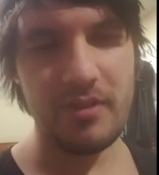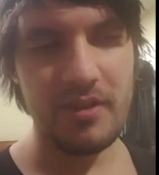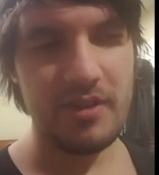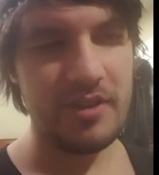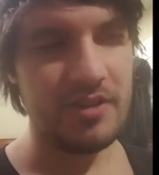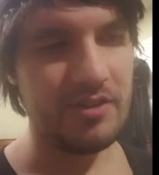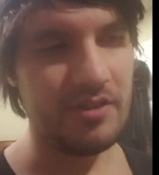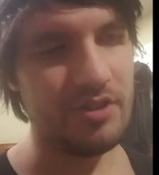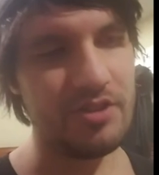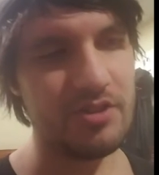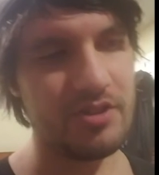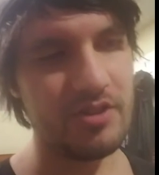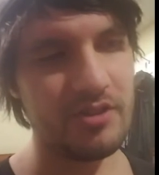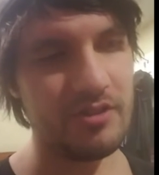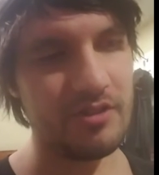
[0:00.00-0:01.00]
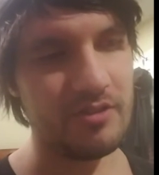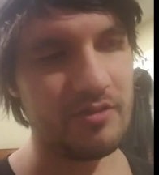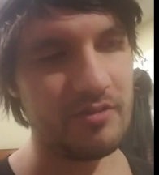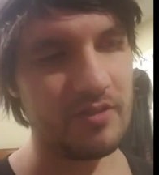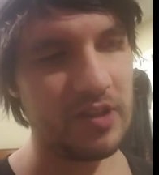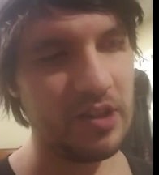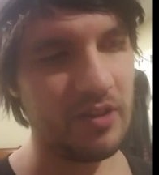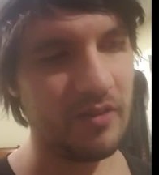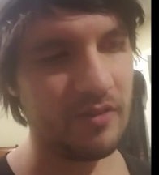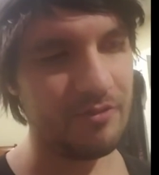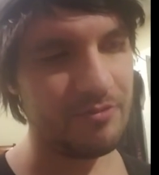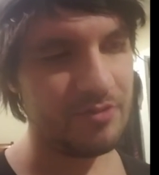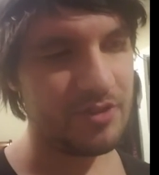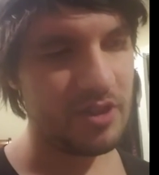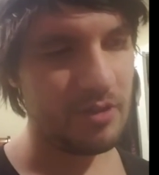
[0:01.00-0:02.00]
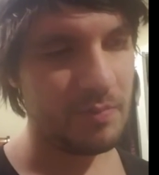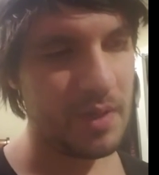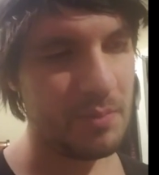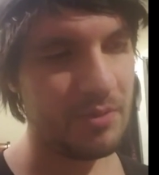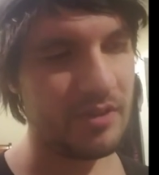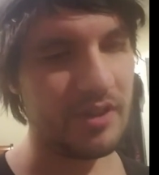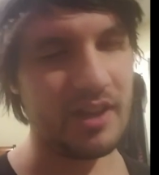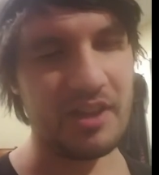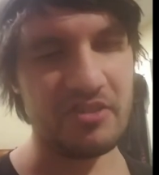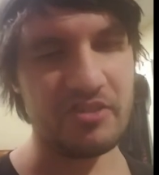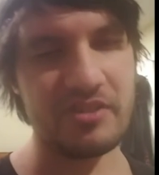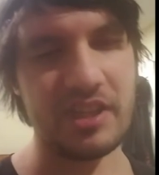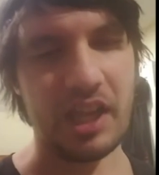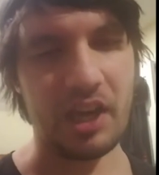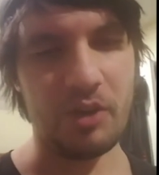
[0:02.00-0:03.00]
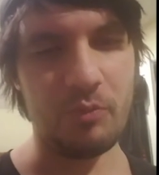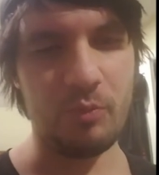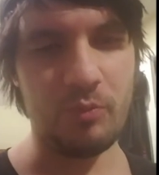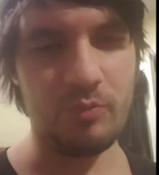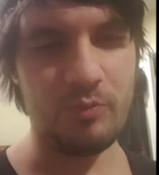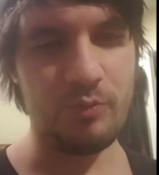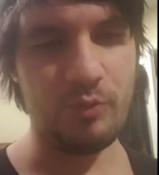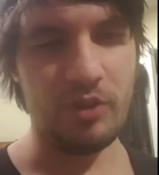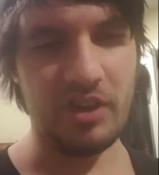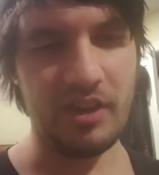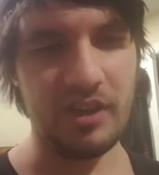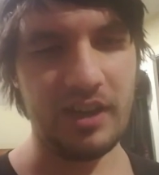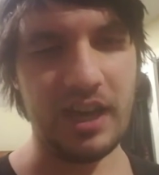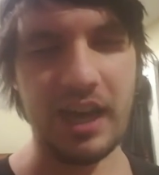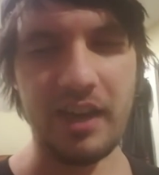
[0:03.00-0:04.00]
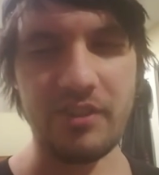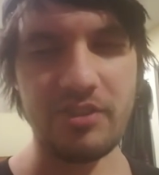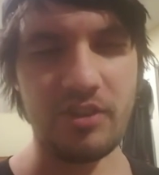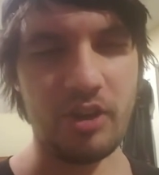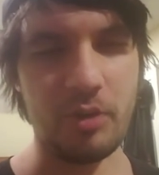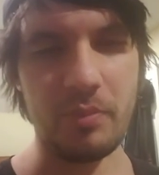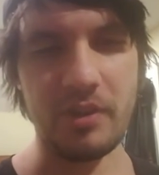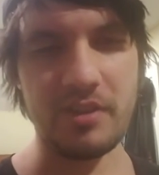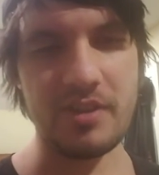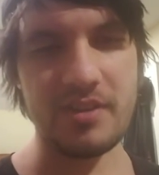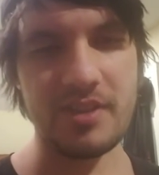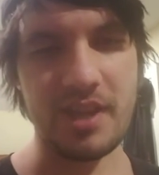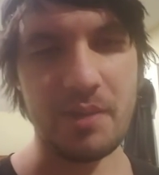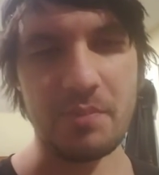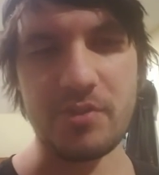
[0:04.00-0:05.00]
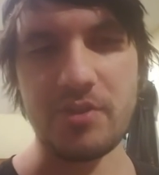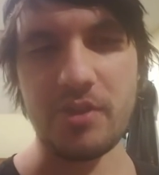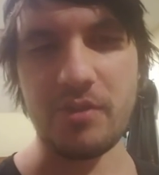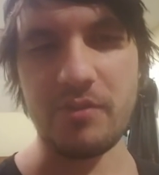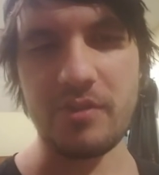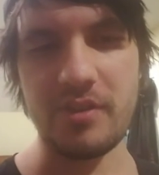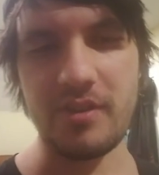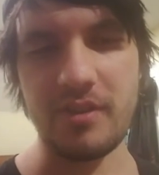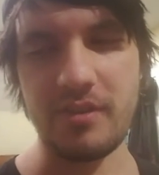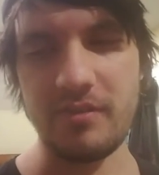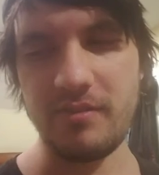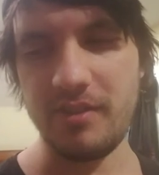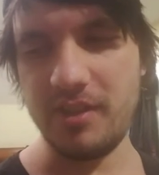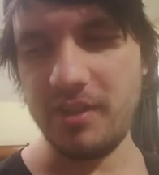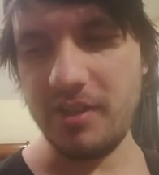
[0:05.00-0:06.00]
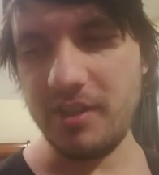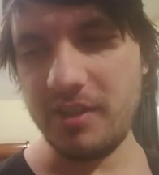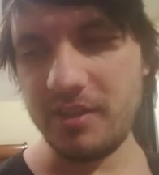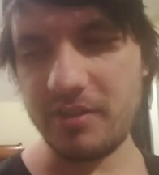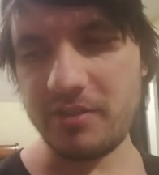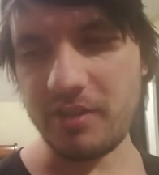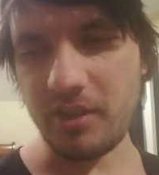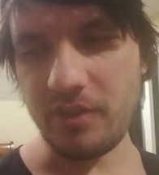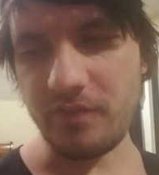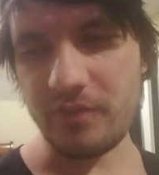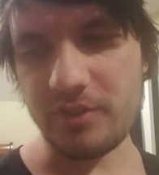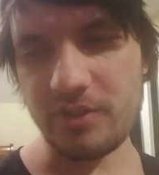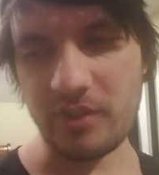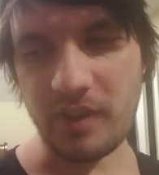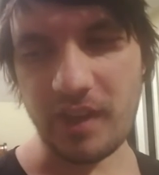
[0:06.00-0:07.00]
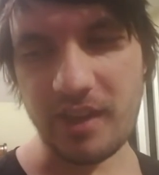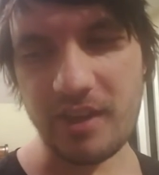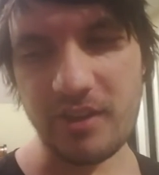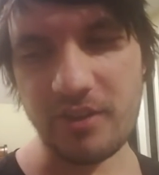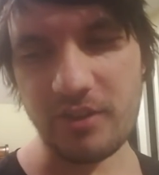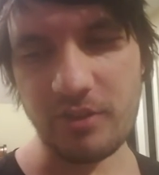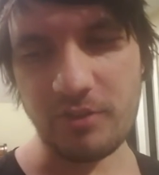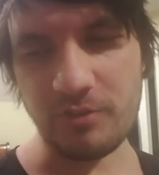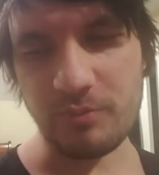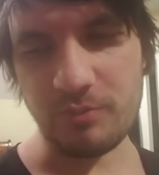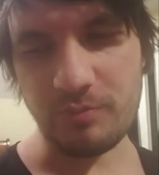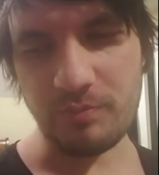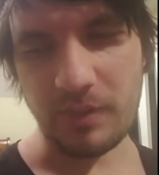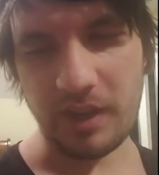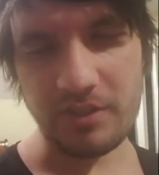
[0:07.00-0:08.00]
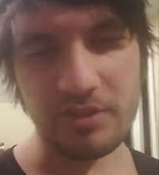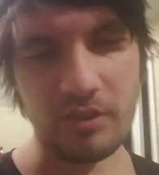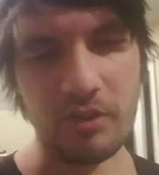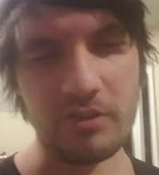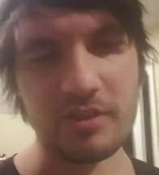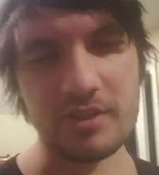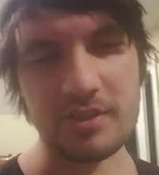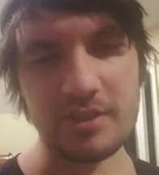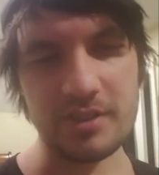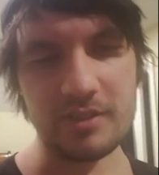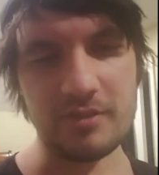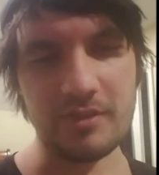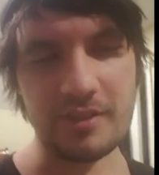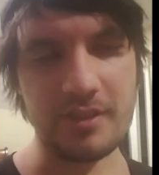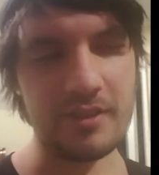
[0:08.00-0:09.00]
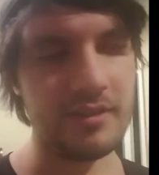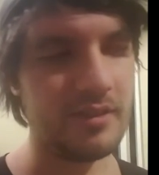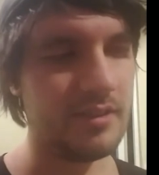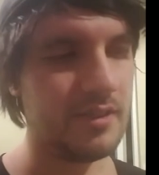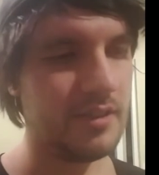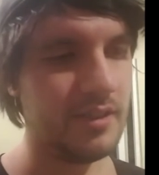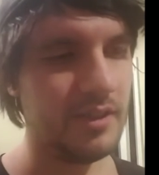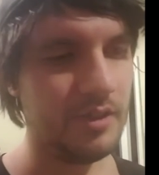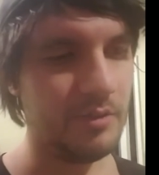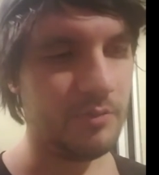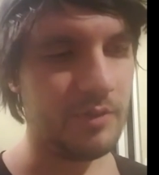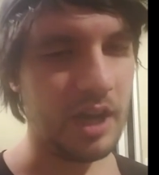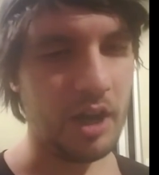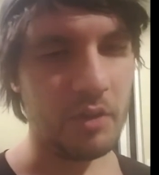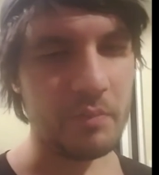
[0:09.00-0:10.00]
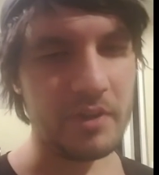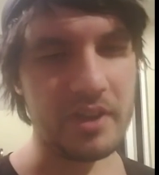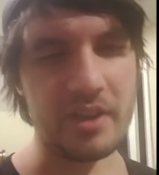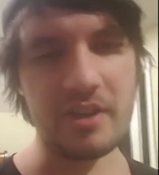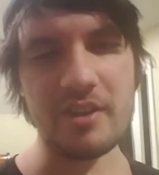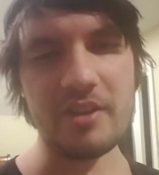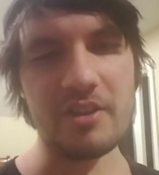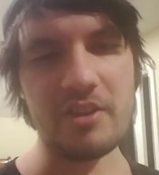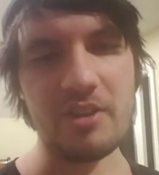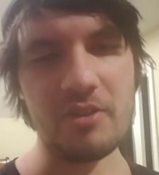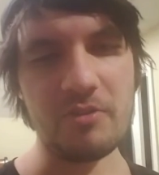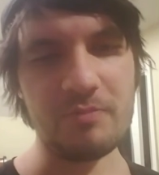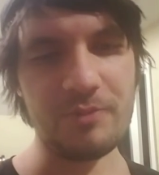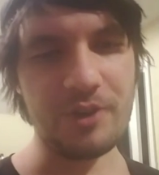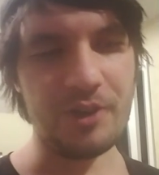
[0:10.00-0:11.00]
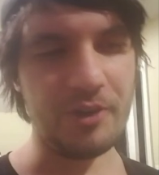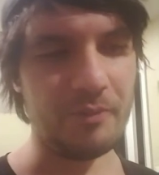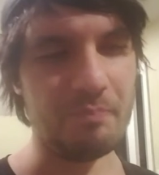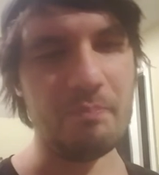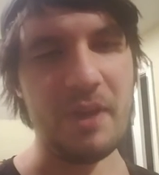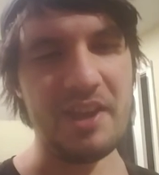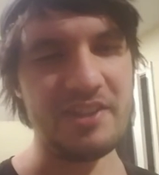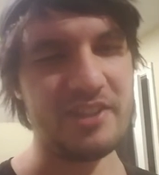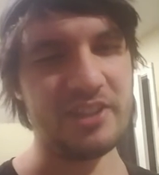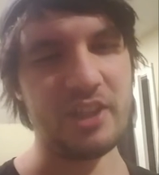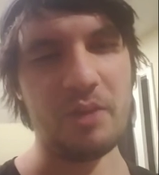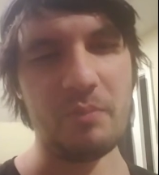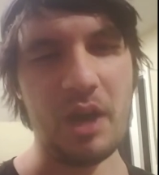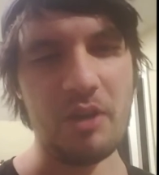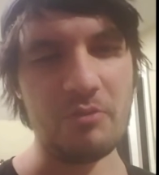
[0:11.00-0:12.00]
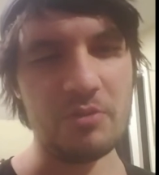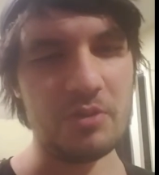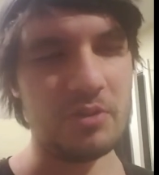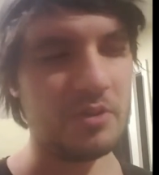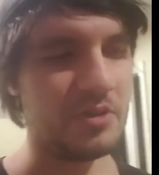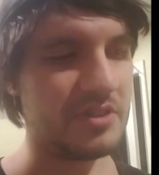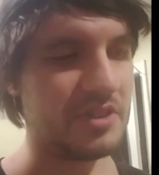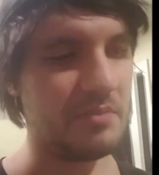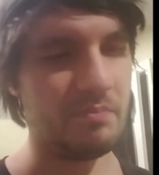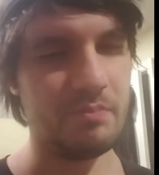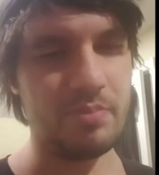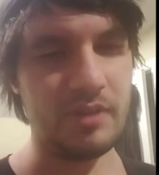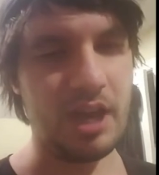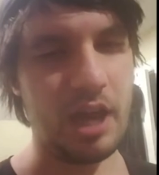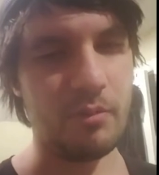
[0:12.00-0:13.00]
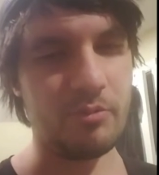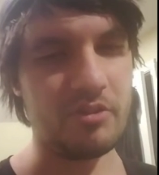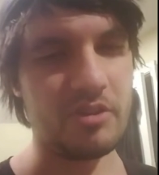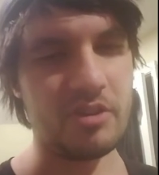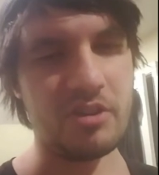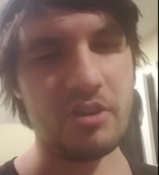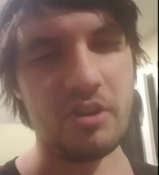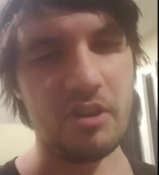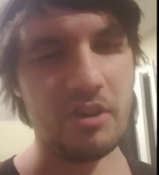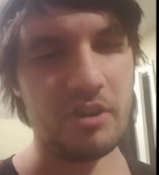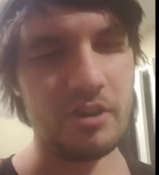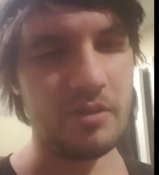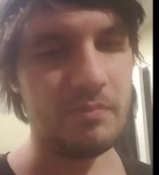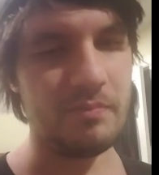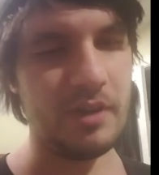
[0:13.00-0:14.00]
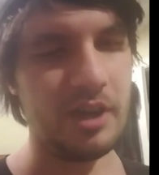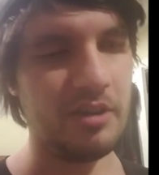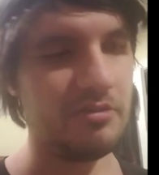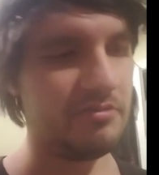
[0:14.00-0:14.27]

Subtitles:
just to, so people could understand what I thought about this episode and stuff, and so you could hear my thoughts clearly without me, messing up my words and blabbering on about,